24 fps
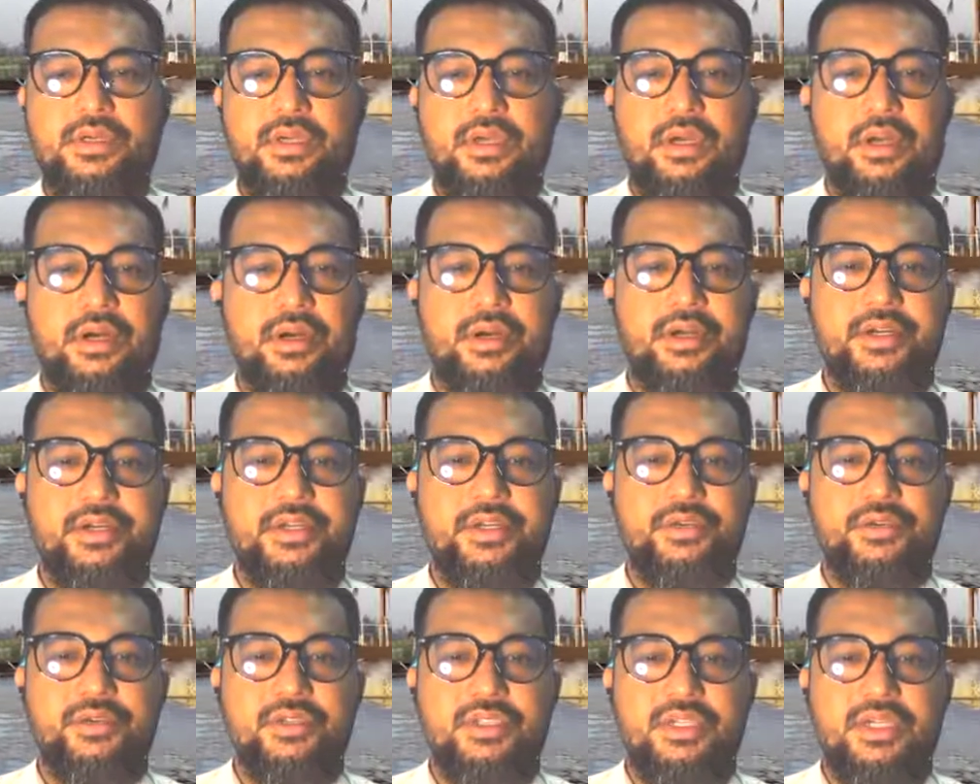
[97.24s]
or
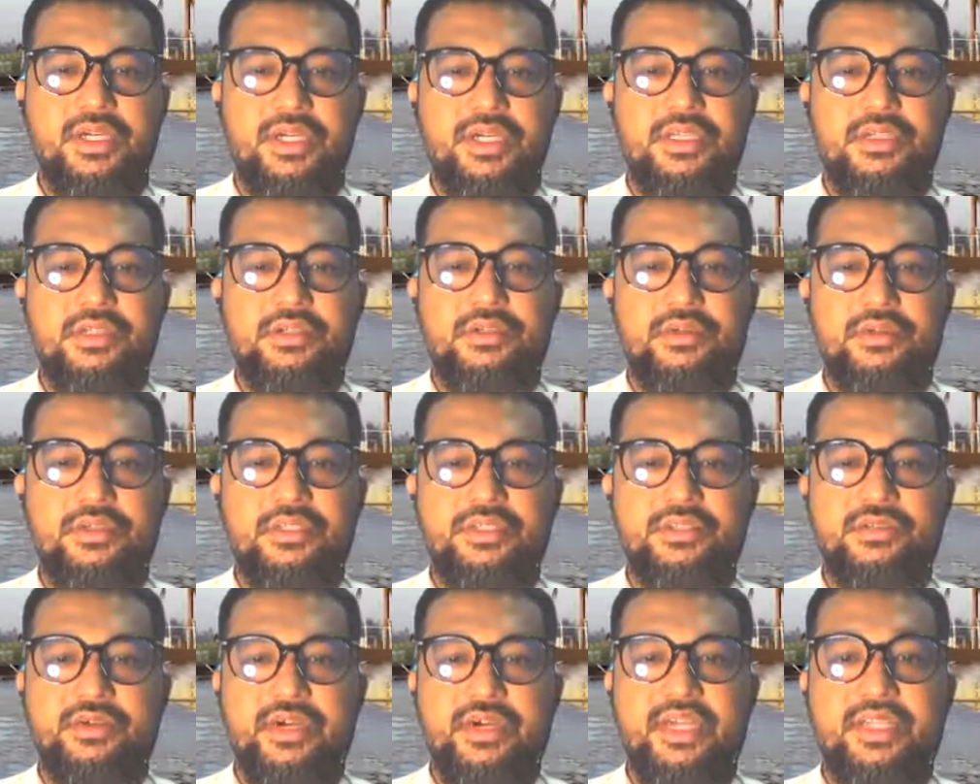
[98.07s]
use
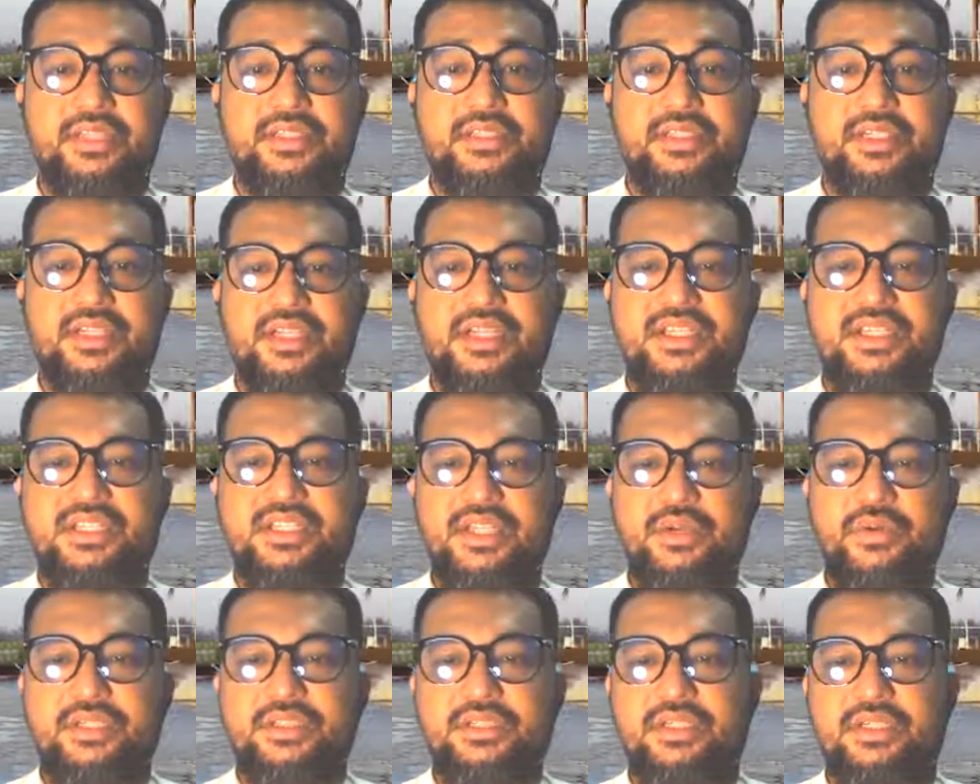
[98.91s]
tools to enter
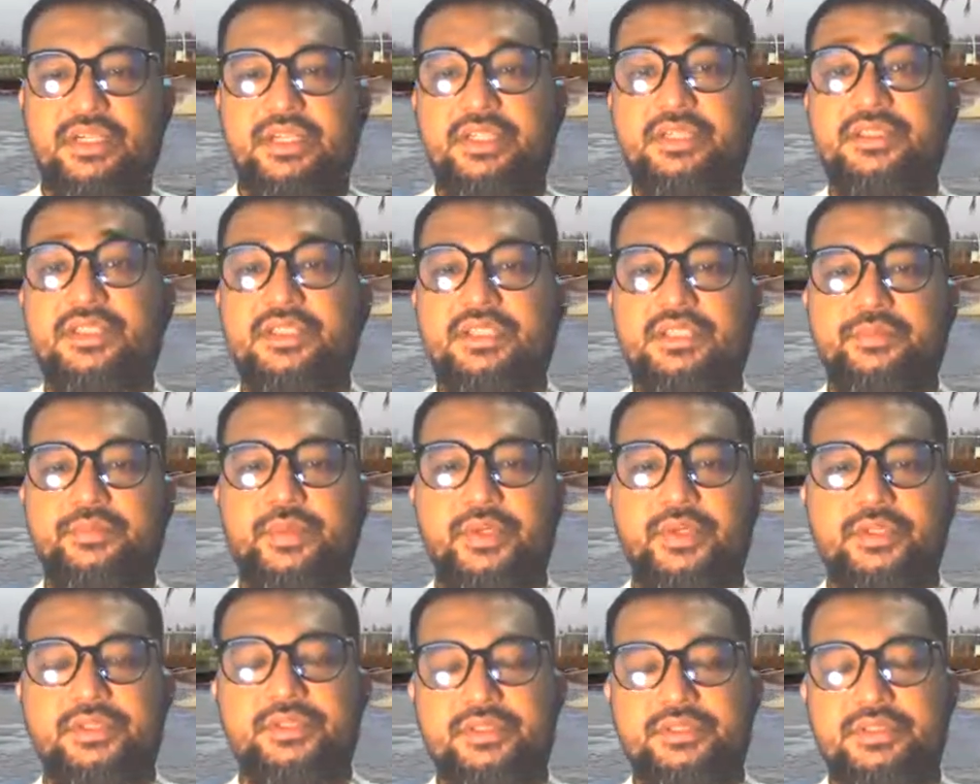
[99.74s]
seawater into the
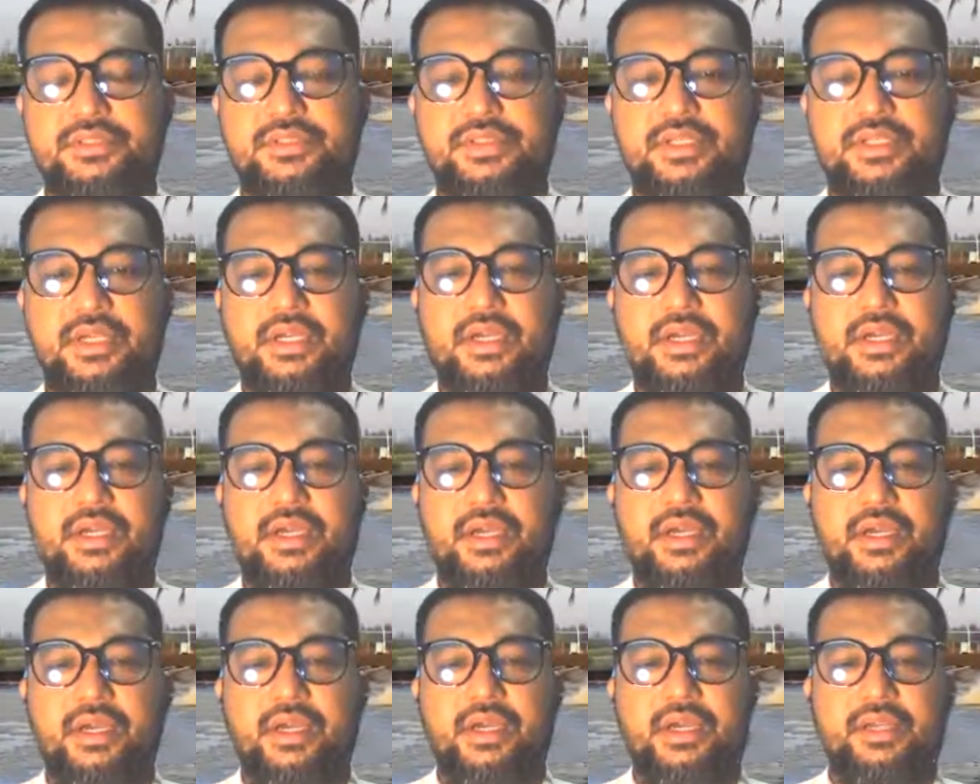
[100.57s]
ponds.
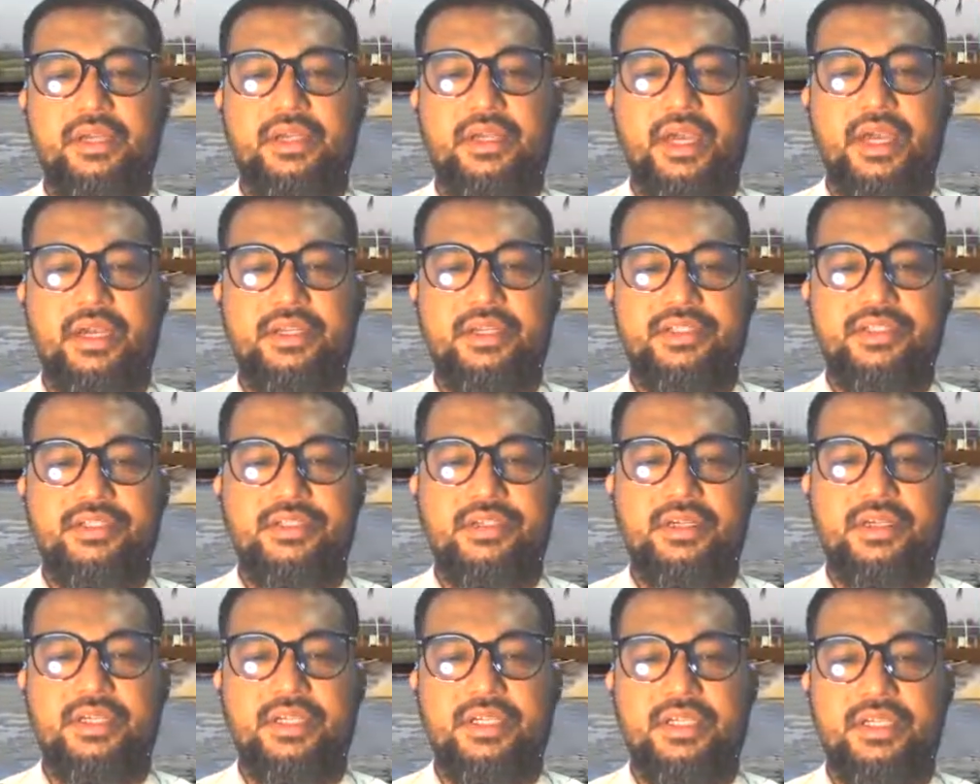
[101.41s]
And
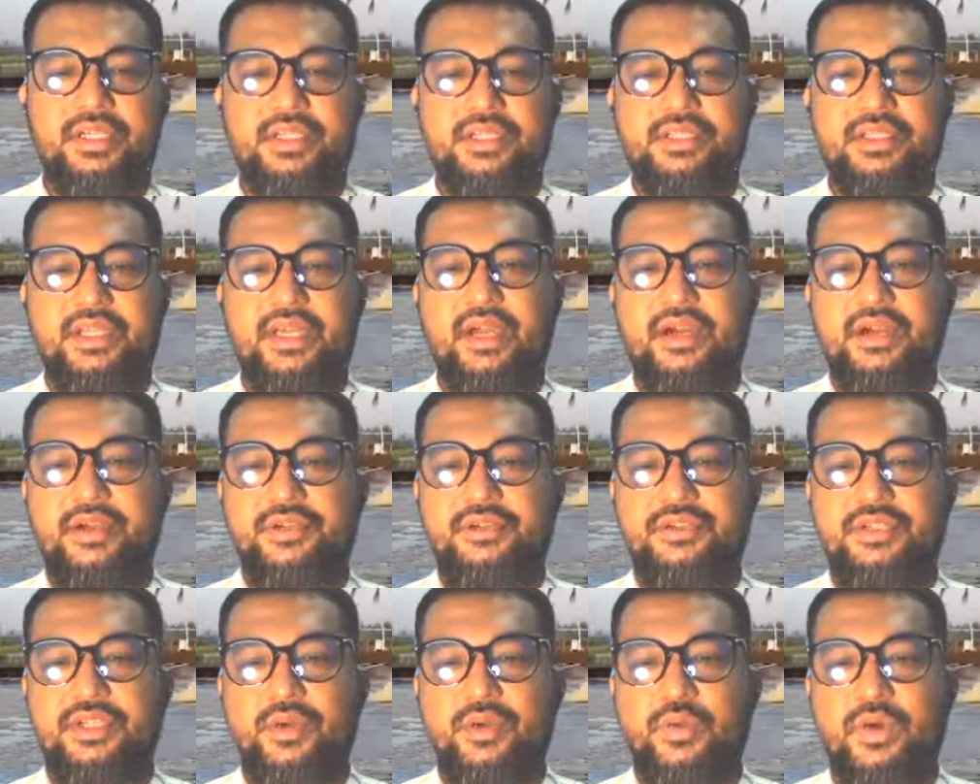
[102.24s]
additionally, they are
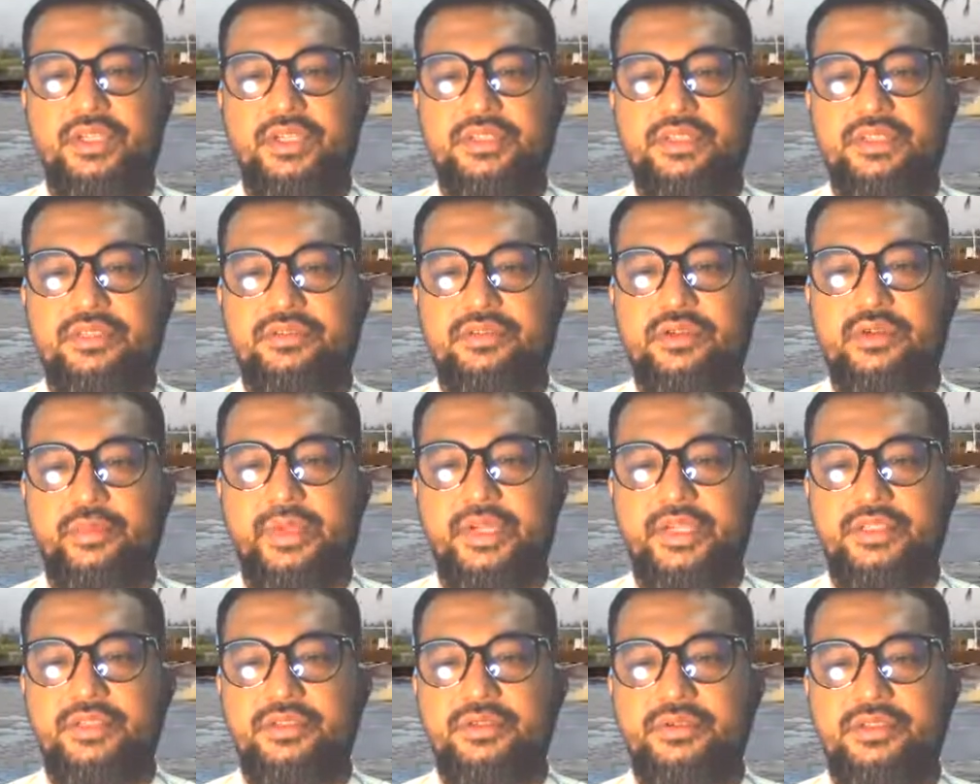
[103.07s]
using water
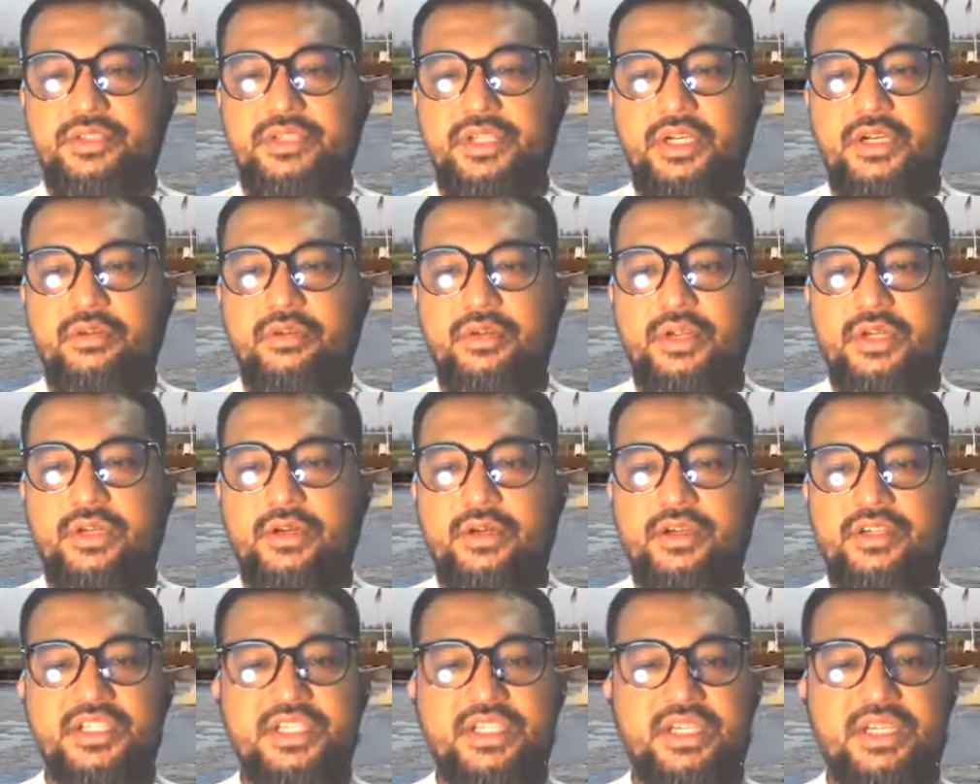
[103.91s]
turbines to circulate
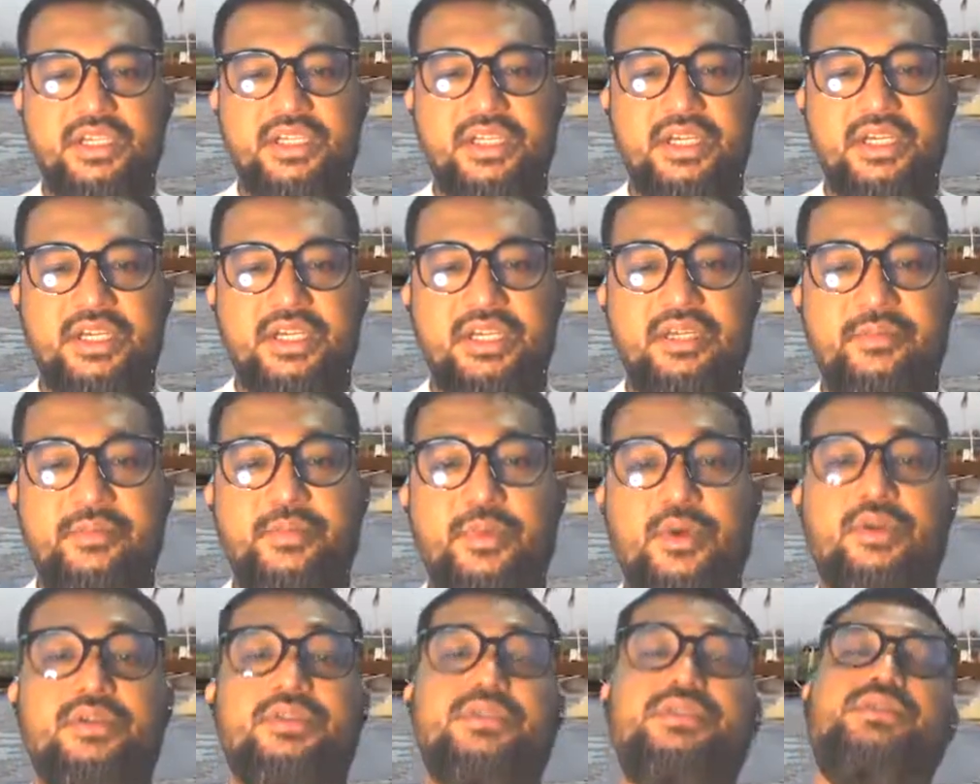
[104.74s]
oxygen in the
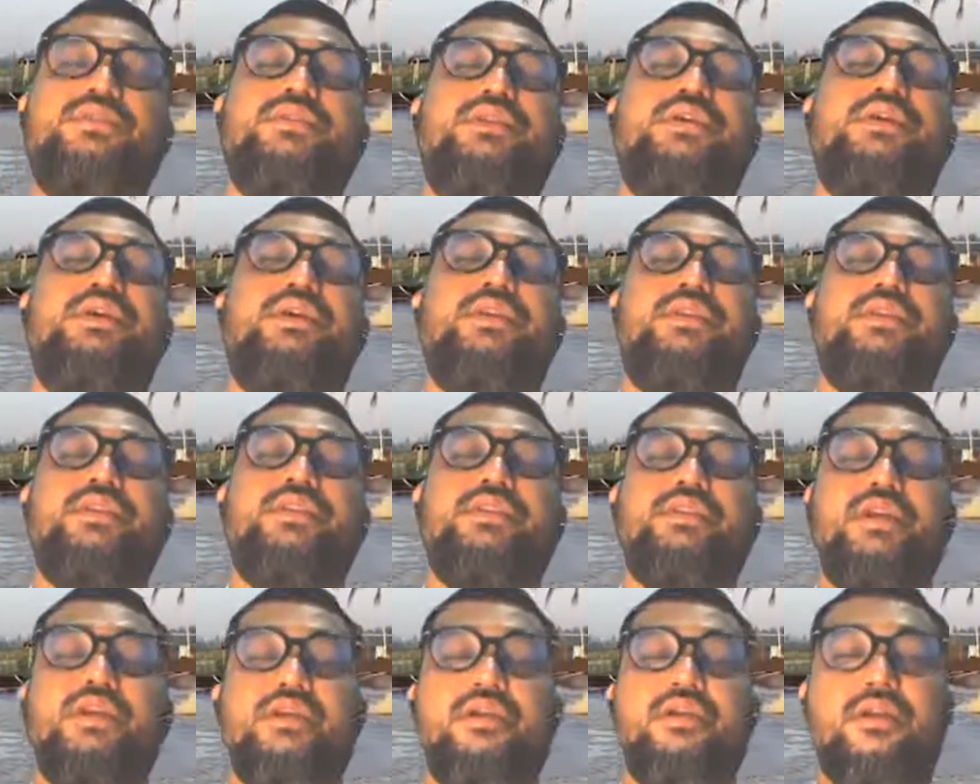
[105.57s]
ponds.
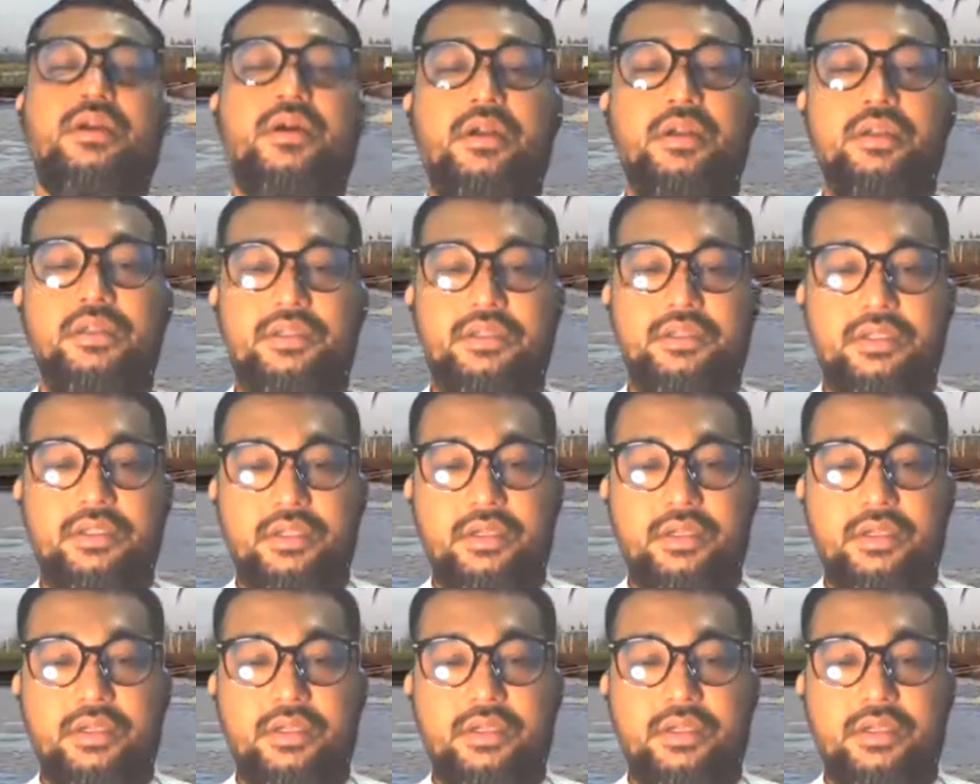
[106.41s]
They're called